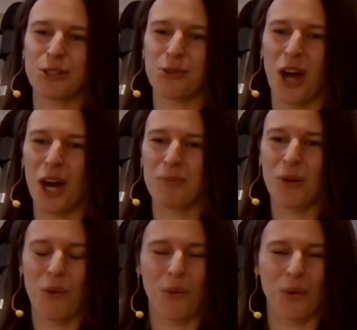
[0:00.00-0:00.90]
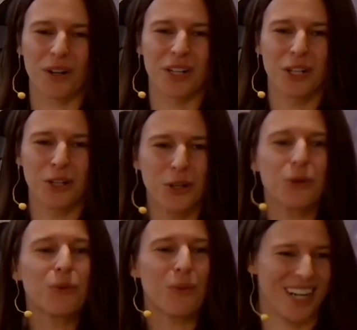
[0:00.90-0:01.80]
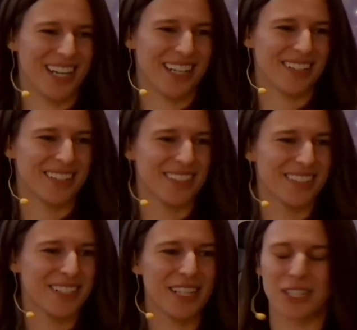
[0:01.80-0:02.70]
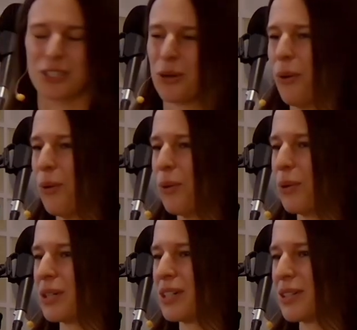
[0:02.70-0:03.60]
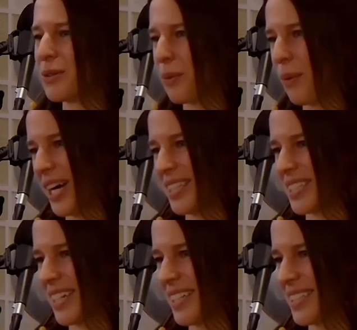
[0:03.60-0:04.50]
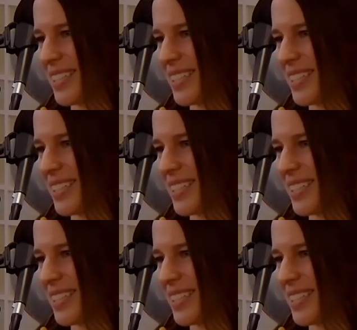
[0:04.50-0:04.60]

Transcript: not pour new wine into old wineskins."